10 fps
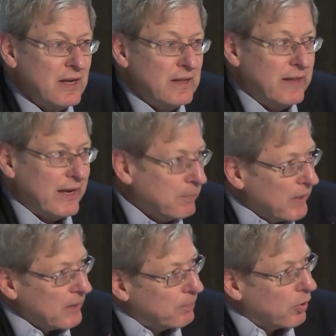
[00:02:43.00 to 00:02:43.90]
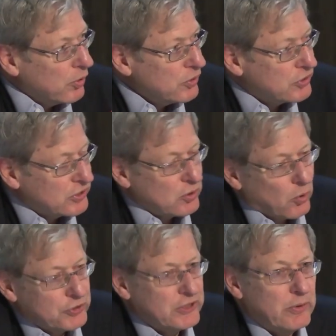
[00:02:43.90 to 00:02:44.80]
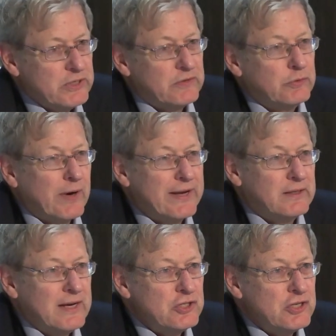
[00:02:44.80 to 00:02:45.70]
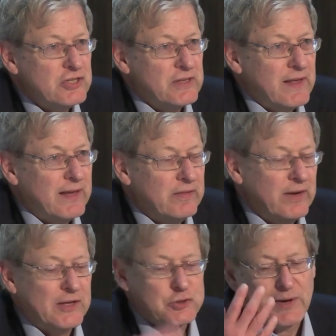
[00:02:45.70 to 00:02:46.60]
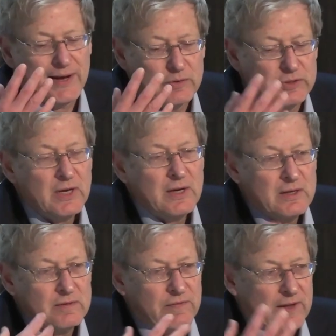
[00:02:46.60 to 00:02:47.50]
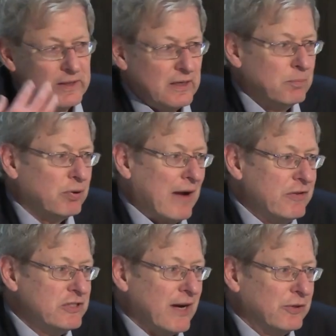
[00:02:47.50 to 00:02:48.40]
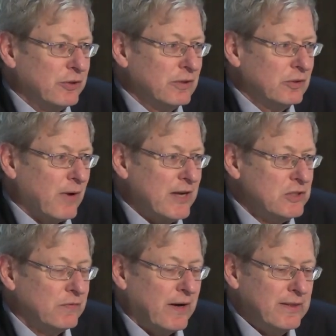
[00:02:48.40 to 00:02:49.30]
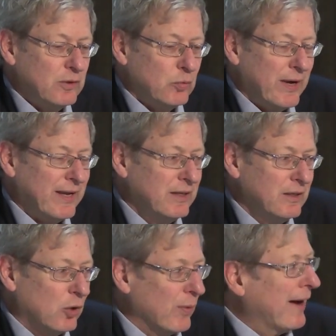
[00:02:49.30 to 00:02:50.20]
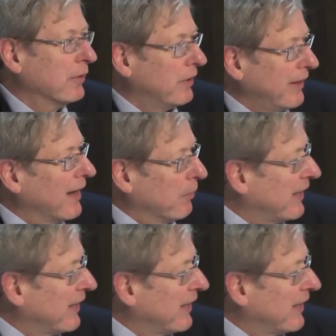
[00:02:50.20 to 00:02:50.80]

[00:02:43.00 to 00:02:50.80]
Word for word: They Im impose a whole series of new regulations, and then in the next round, the, the private sector tries to find their way around them.